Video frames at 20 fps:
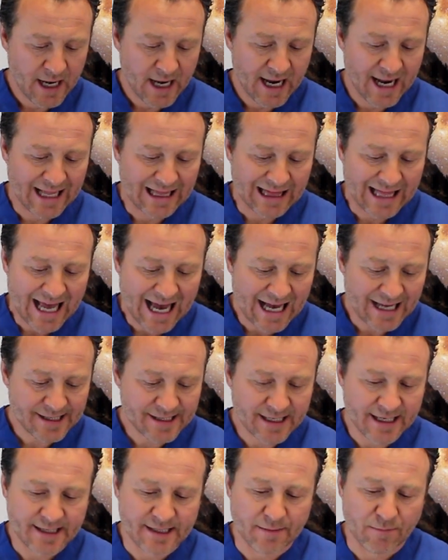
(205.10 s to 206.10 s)
And
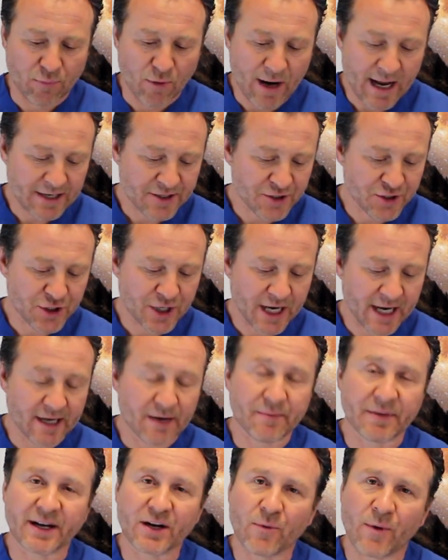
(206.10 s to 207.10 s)
last is a branched chain
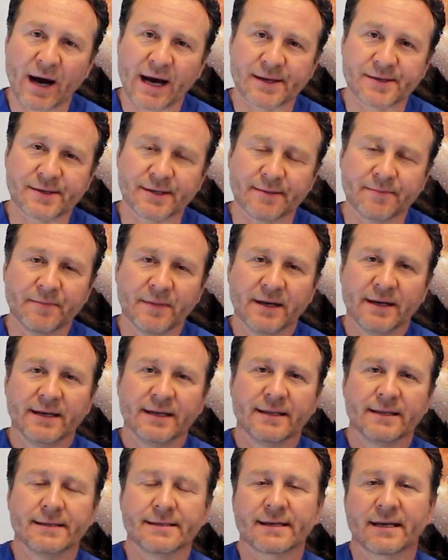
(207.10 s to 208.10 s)
amino acid.
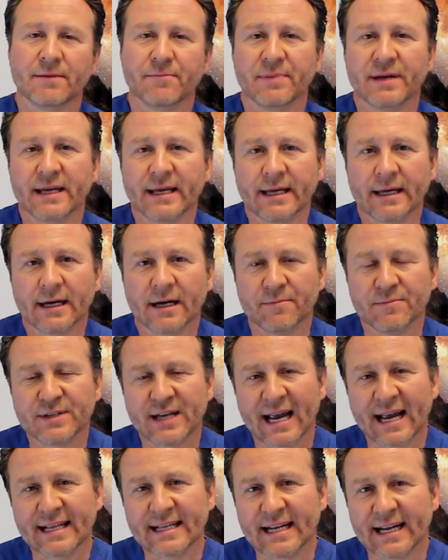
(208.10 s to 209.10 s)
This can be
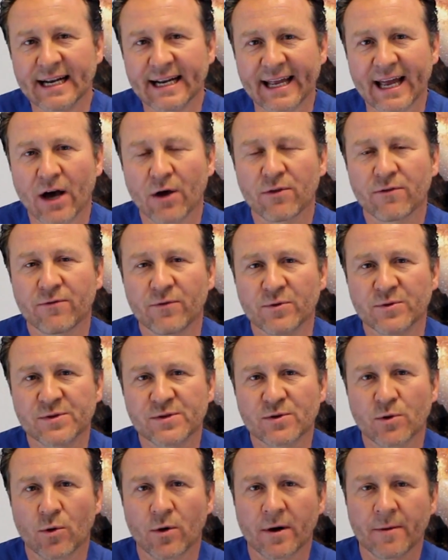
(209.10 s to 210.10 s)
obtained at any health food
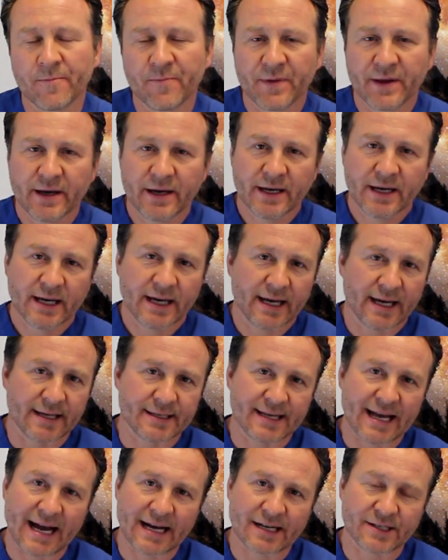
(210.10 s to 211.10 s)
store.
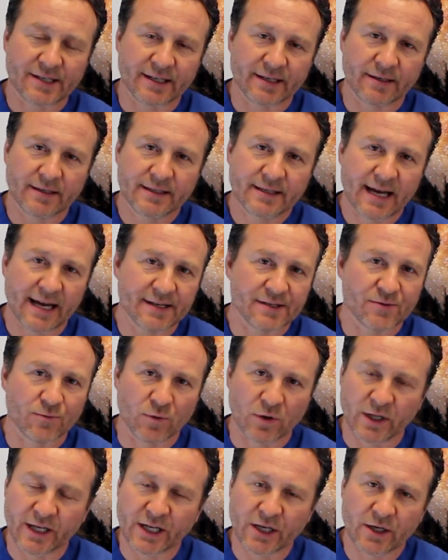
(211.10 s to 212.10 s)
It actually tastes
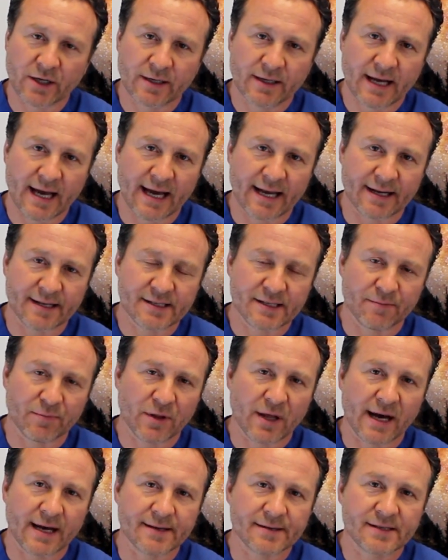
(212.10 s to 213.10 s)
really good, and it
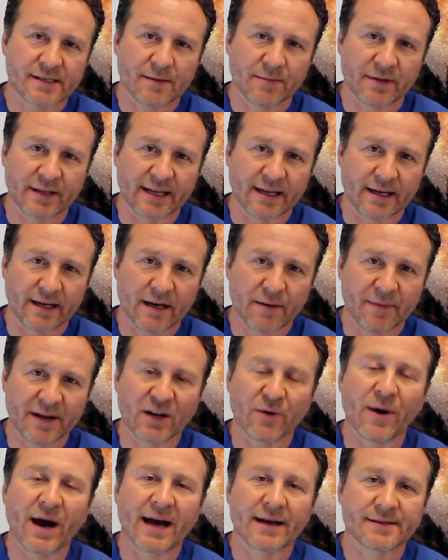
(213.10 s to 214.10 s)
supplies some of the
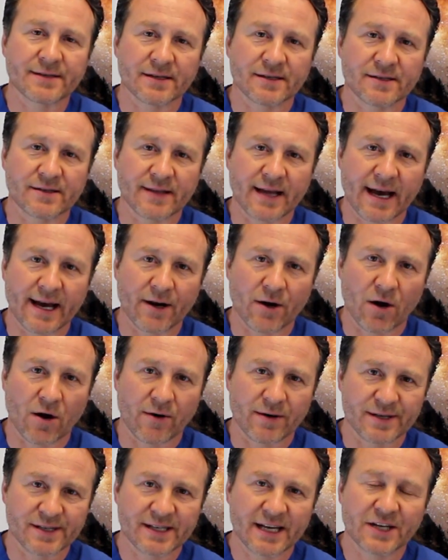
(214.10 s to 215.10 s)
amino acids that
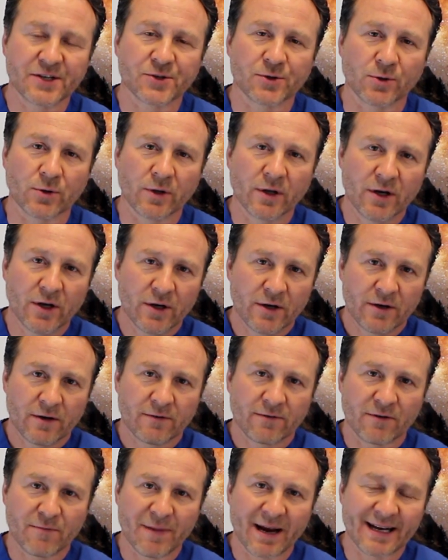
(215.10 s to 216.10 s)
are essential
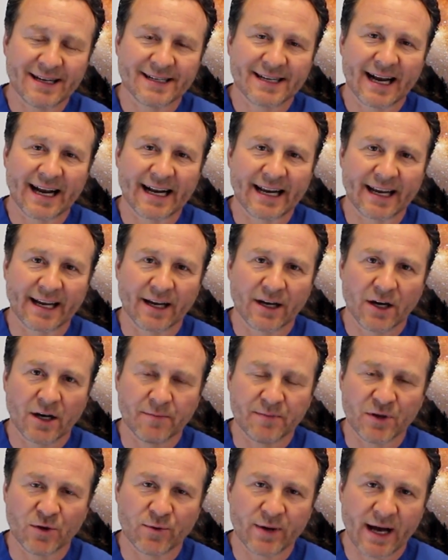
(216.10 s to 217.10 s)
for maintaining
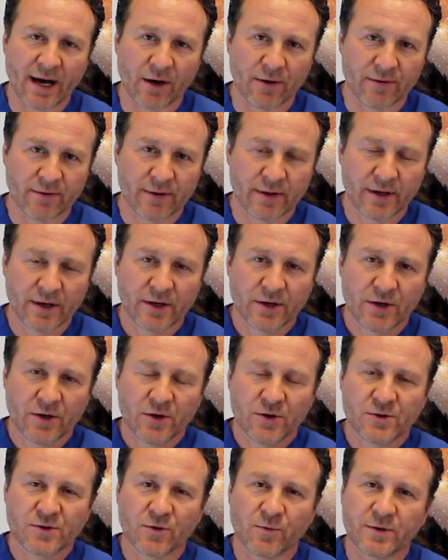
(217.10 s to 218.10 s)
immune health.
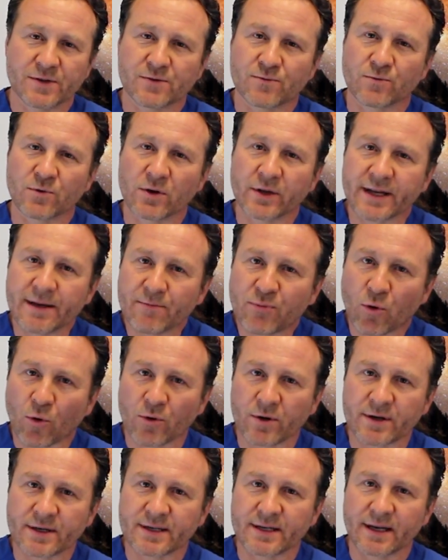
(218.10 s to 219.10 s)
So what's really
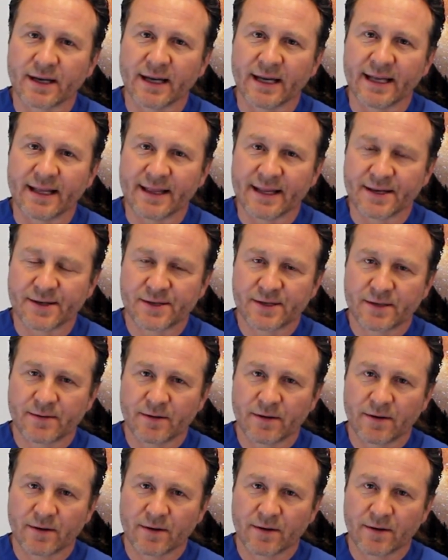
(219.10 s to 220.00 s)
important in this